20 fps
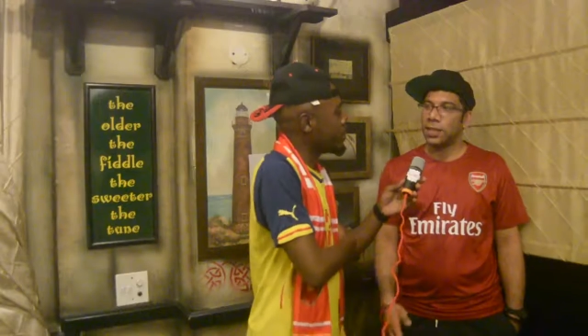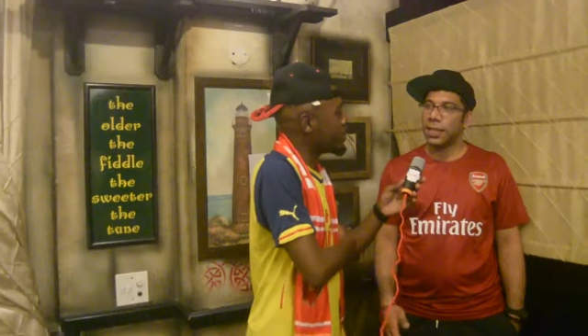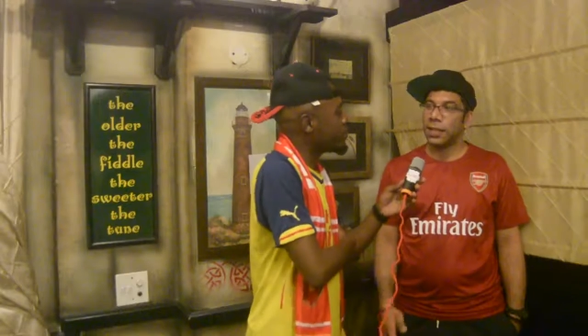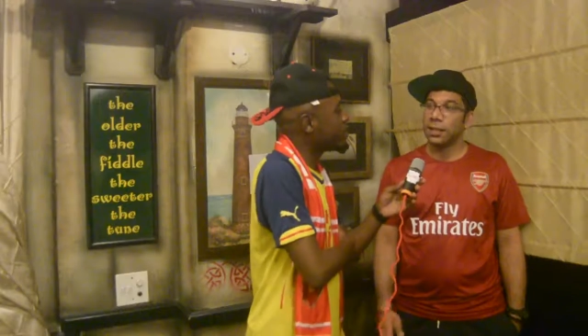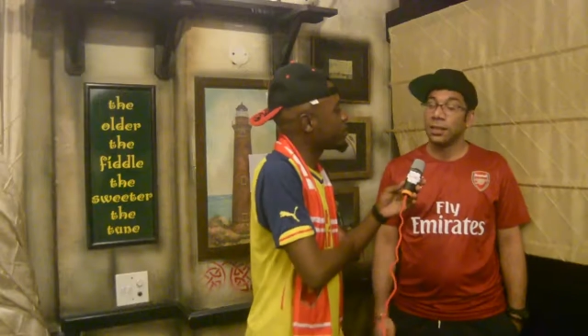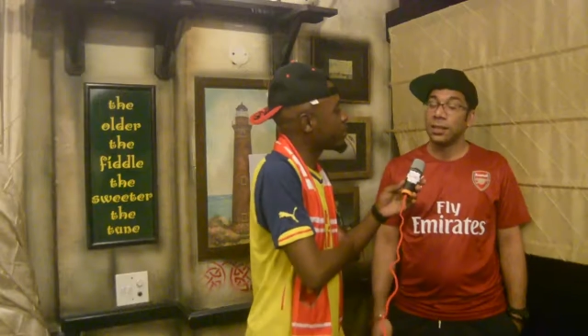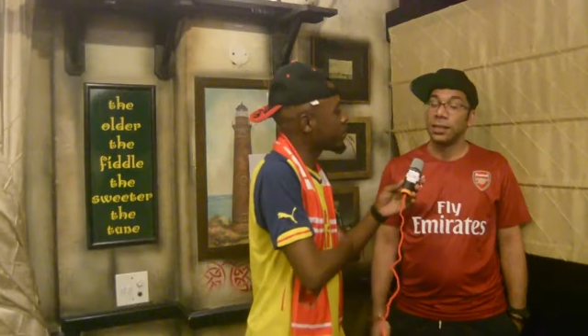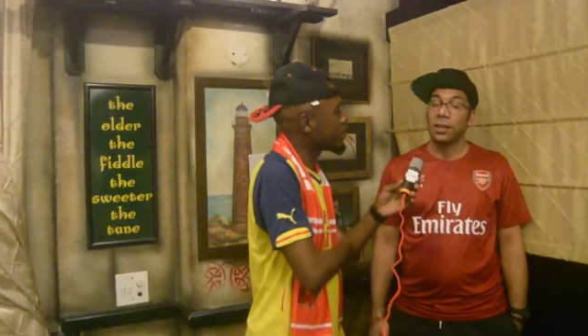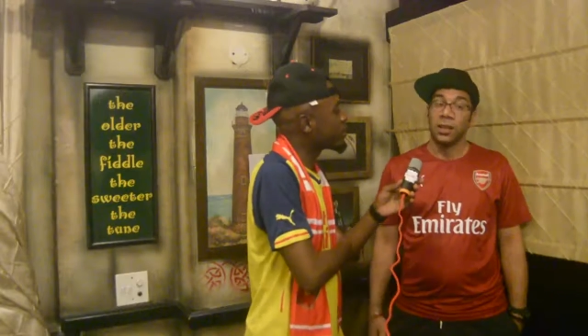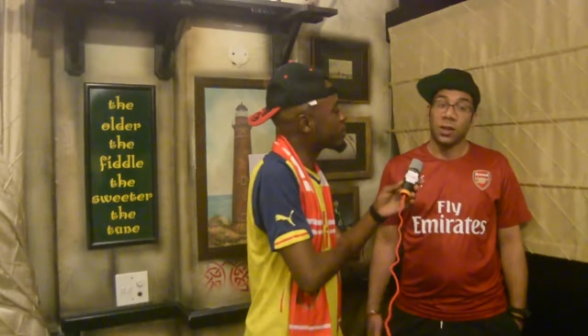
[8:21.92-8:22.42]

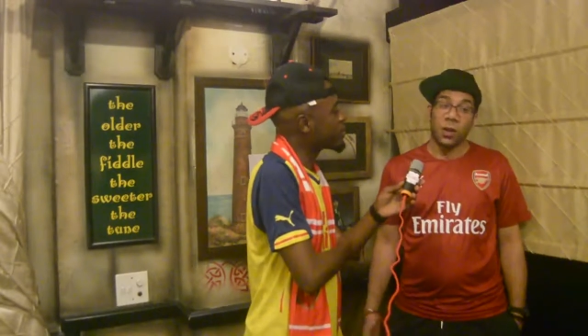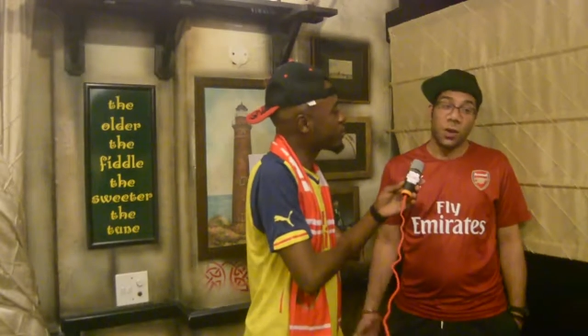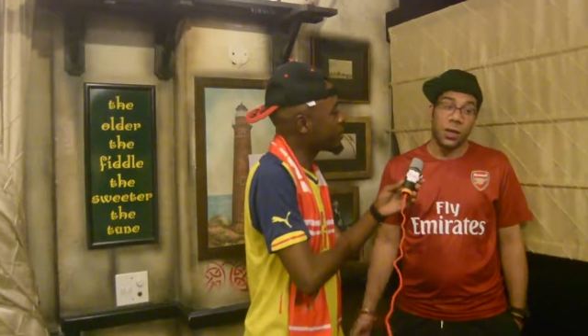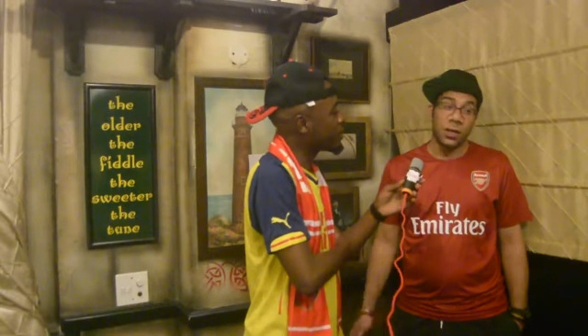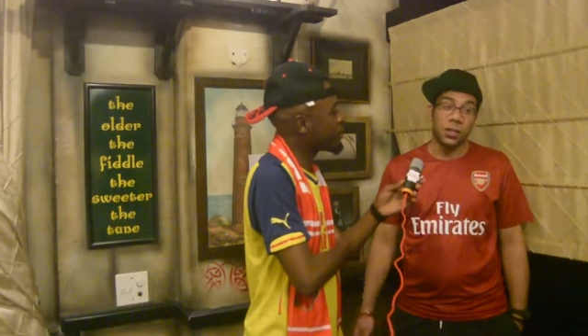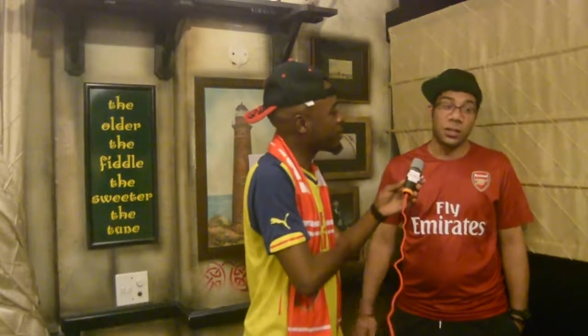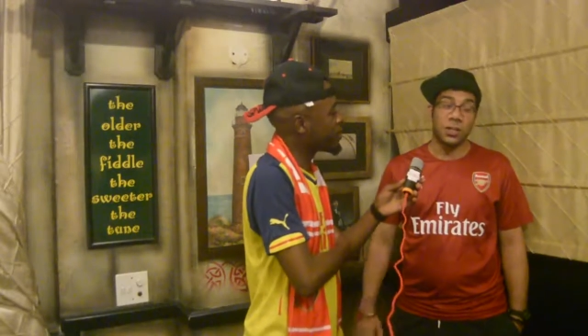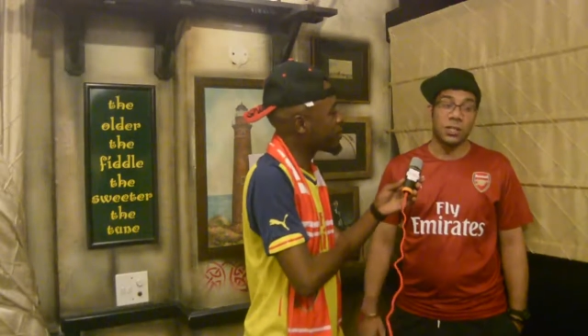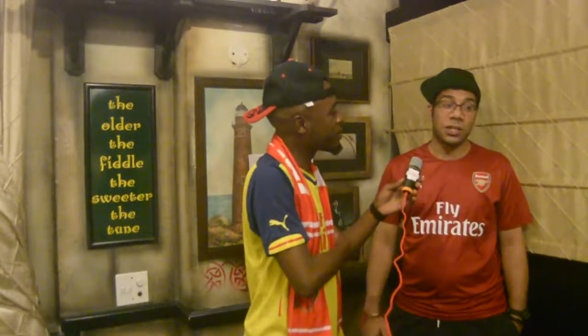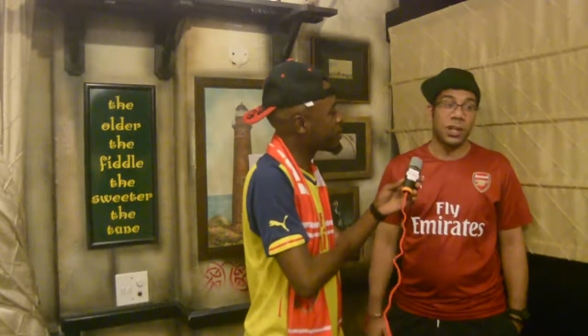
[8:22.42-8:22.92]
And
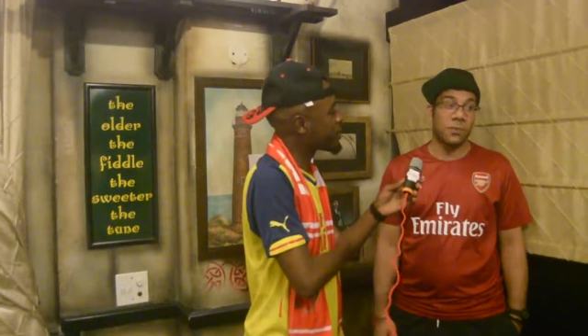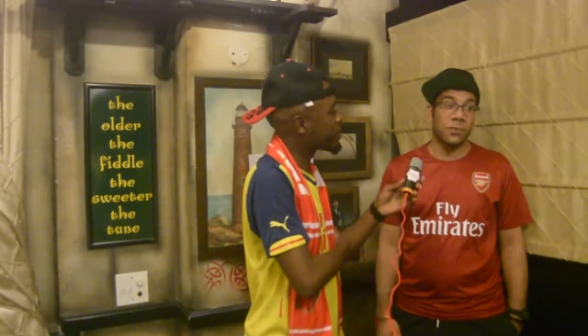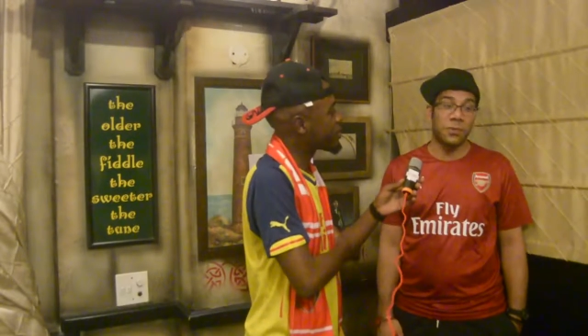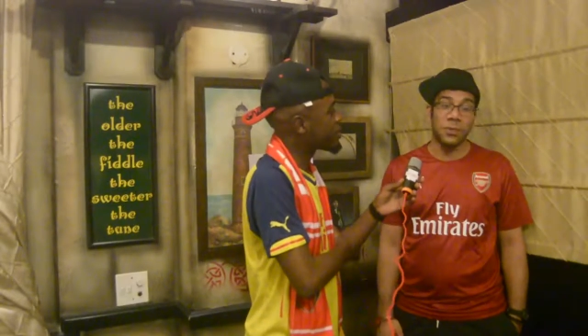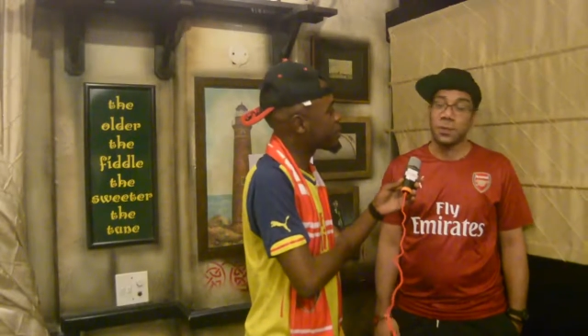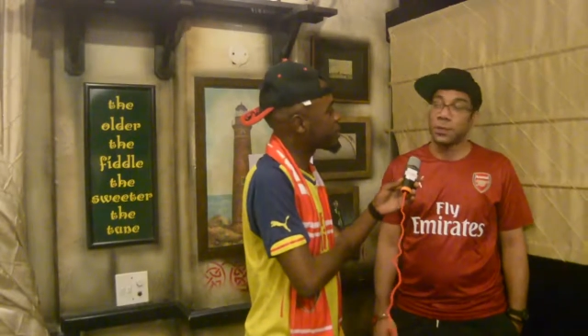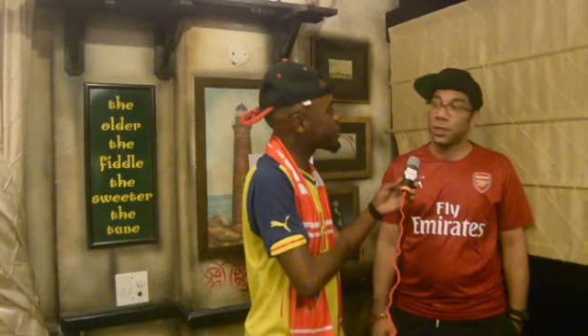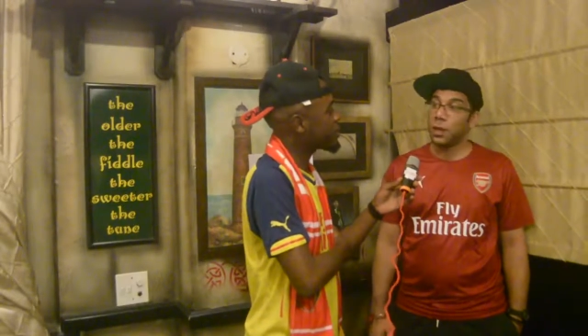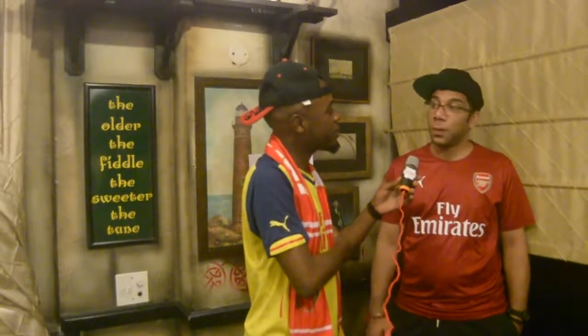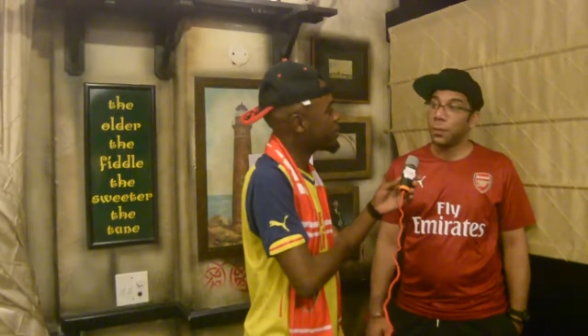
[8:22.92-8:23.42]
going to
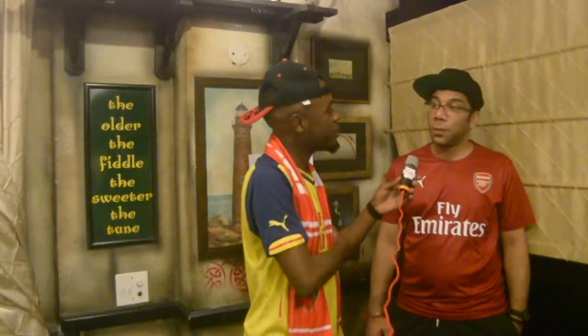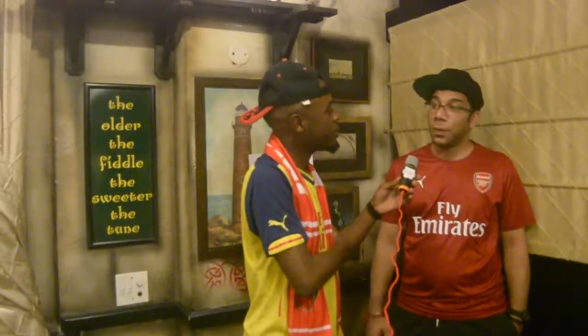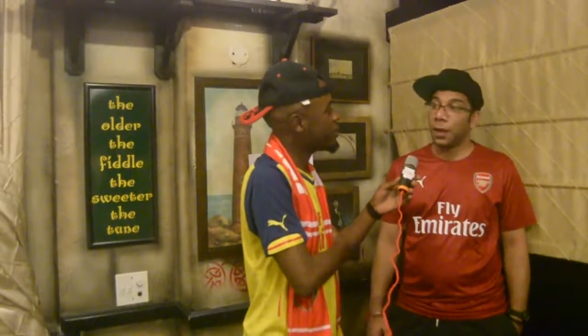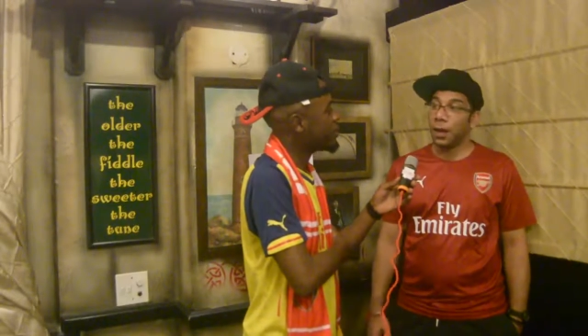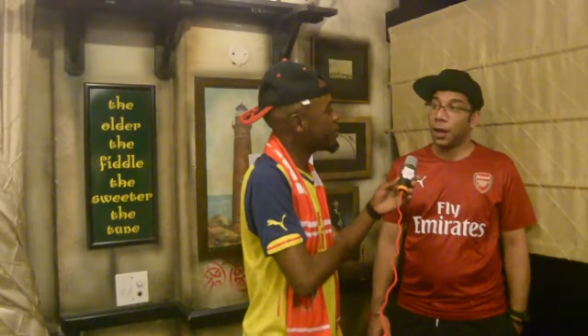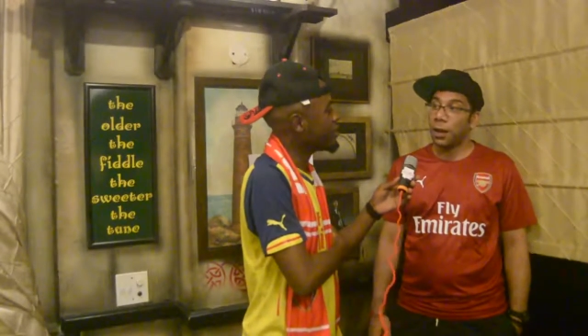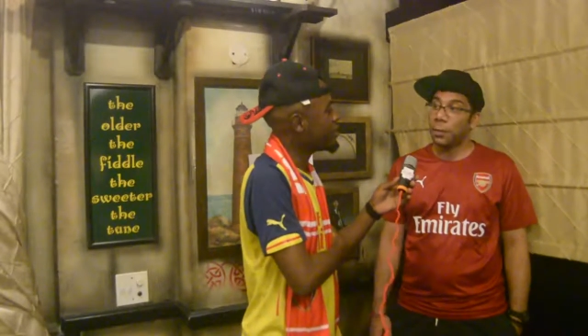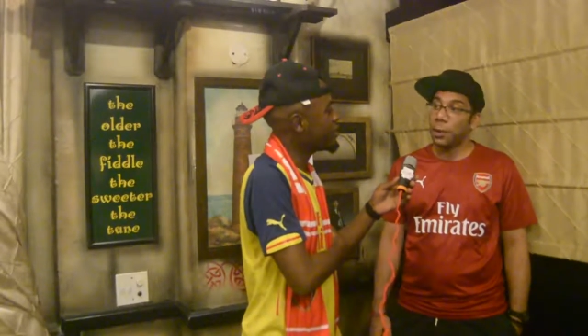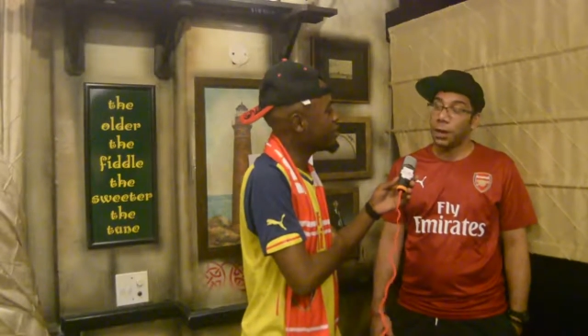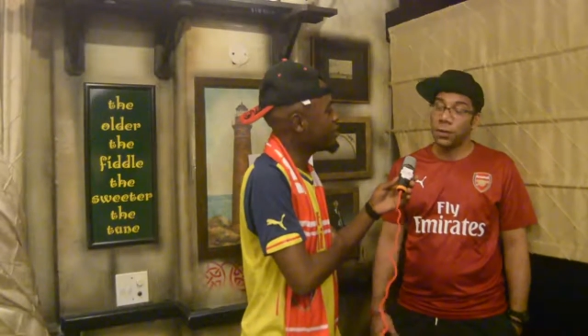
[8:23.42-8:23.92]
Trafford's gonna be
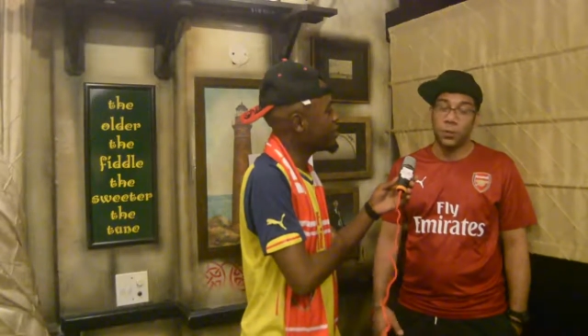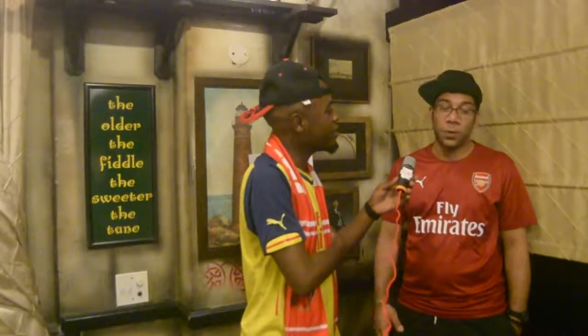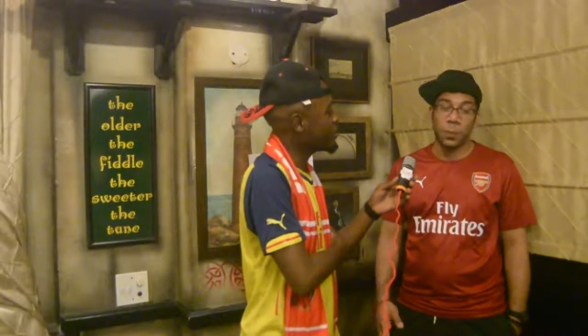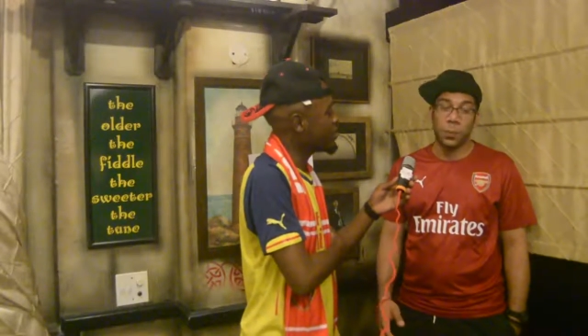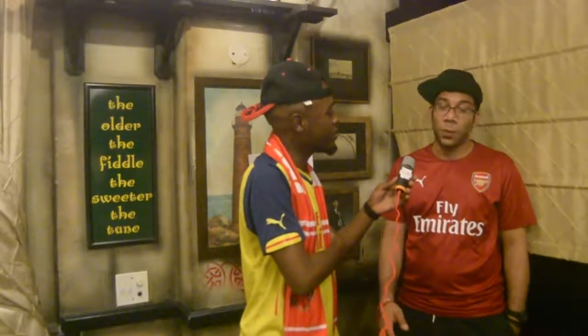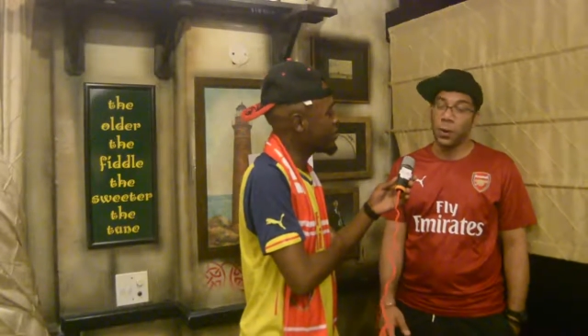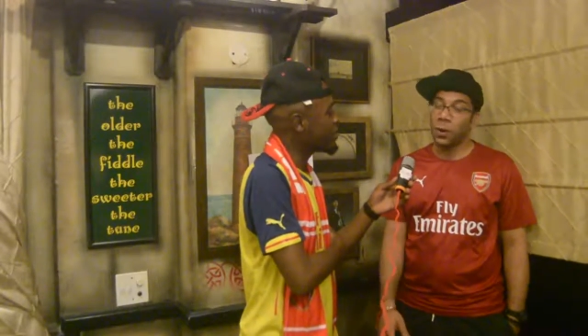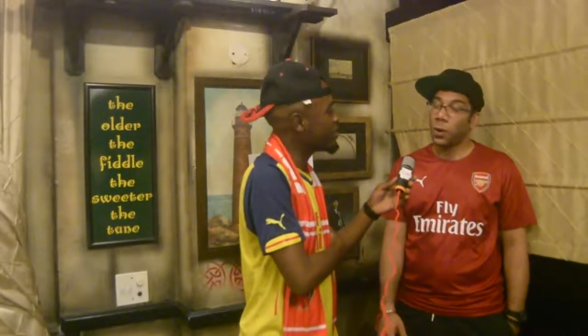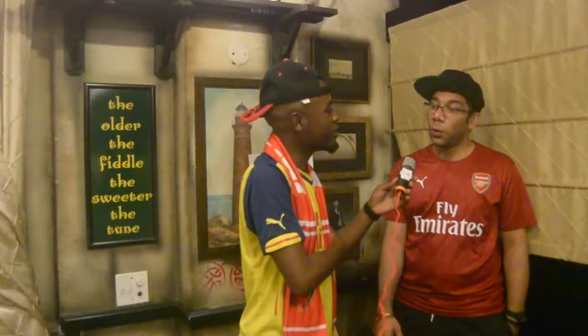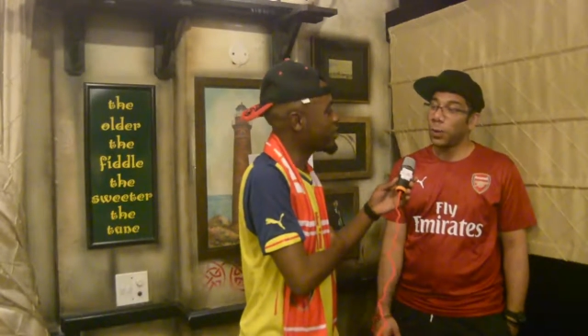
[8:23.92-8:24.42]
hard. But if you
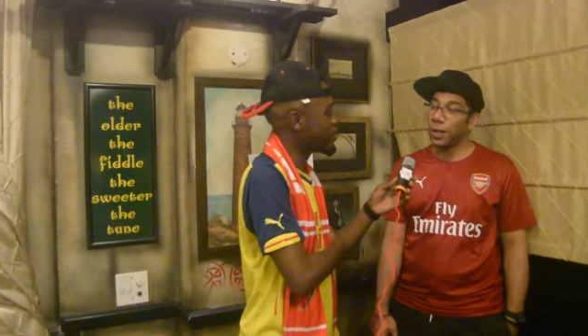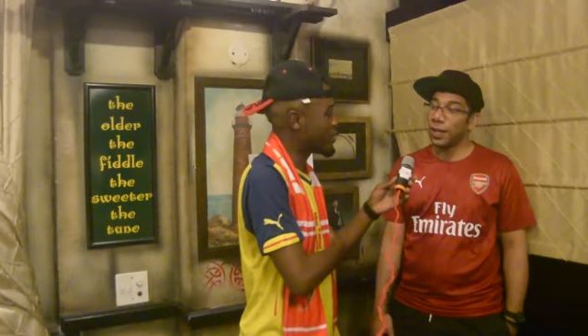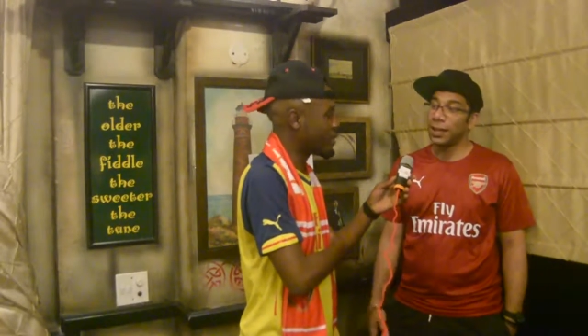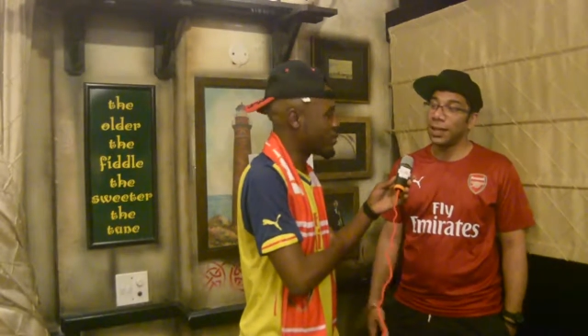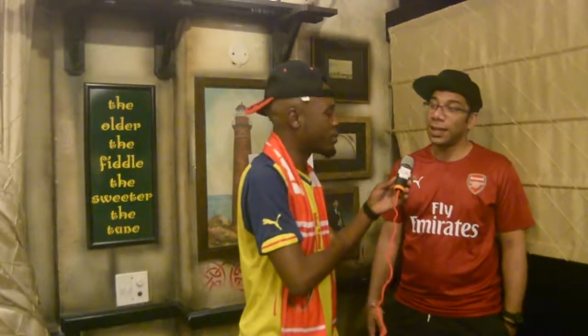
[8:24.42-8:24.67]
pull a win